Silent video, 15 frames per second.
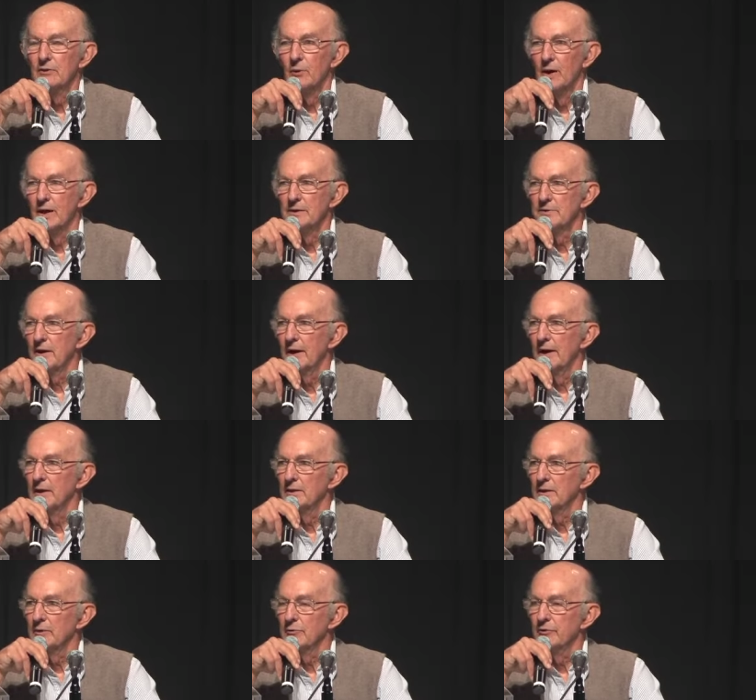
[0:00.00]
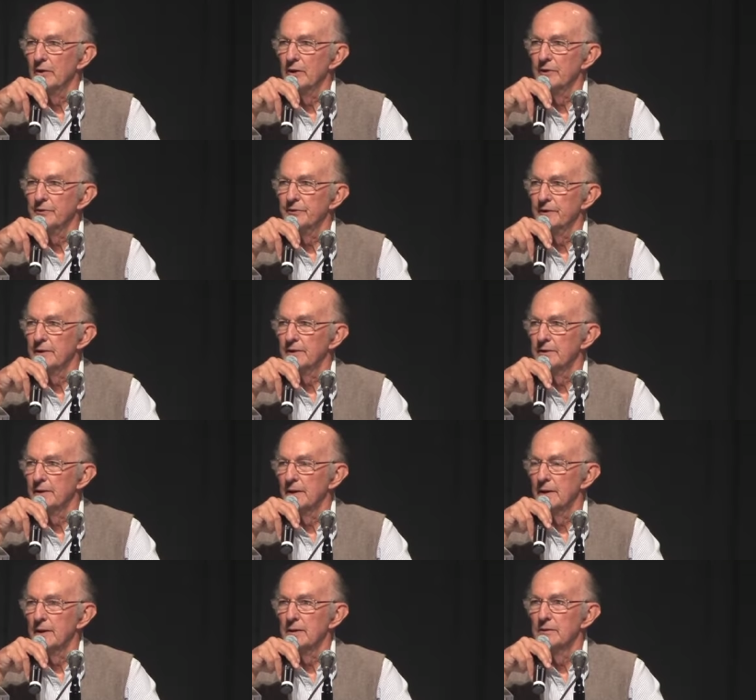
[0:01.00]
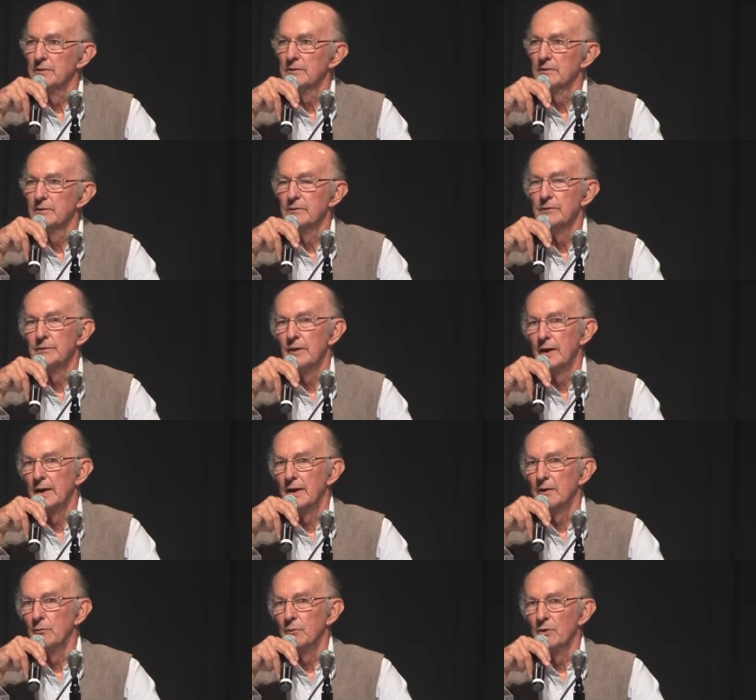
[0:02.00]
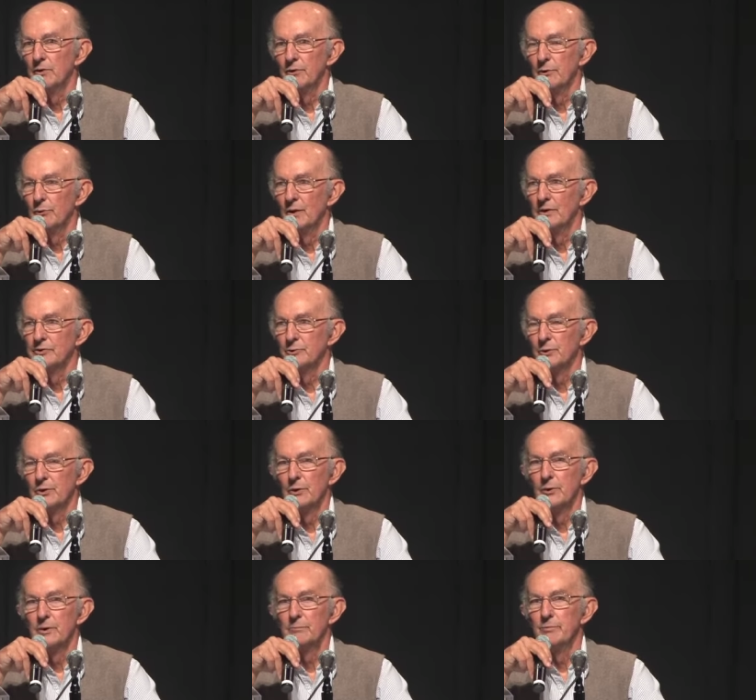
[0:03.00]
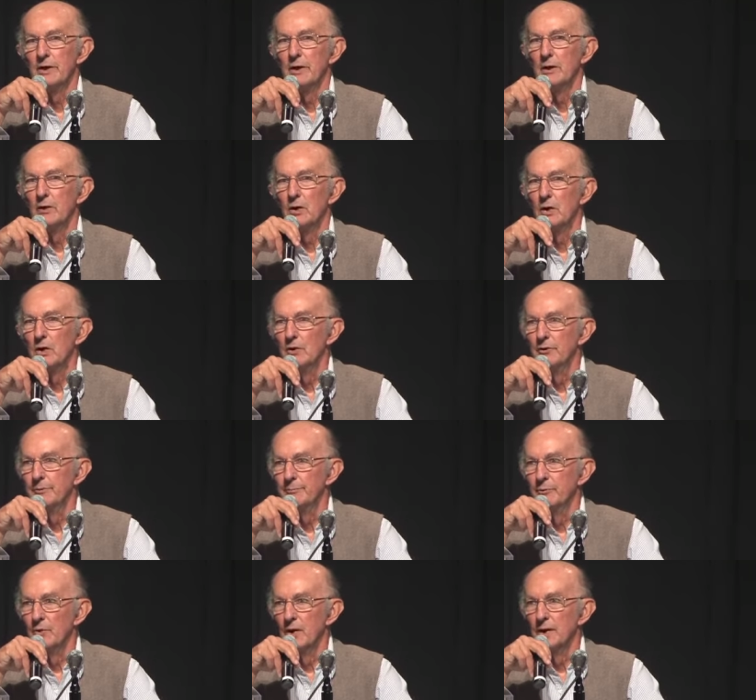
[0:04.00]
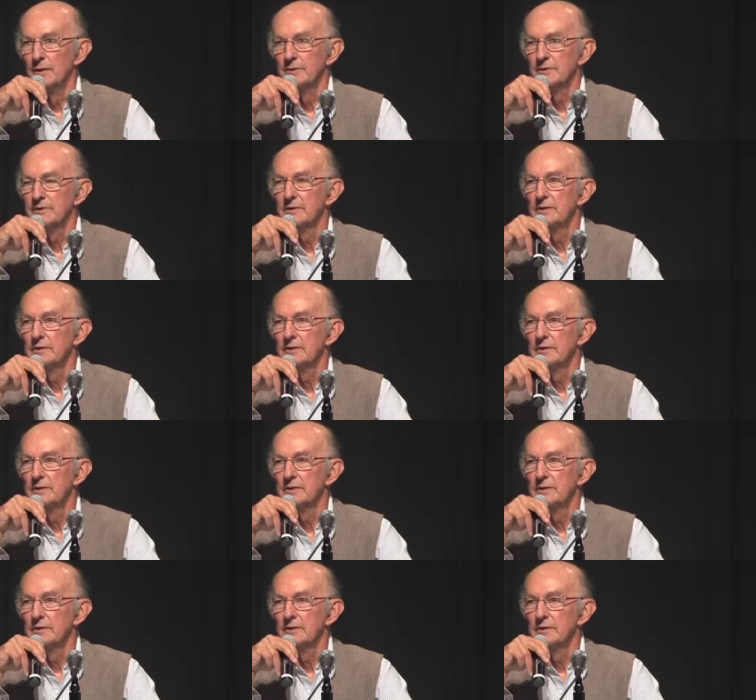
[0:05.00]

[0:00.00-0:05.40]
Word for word: Grand County felt that uh, they were the ones that were going to bear all the brunt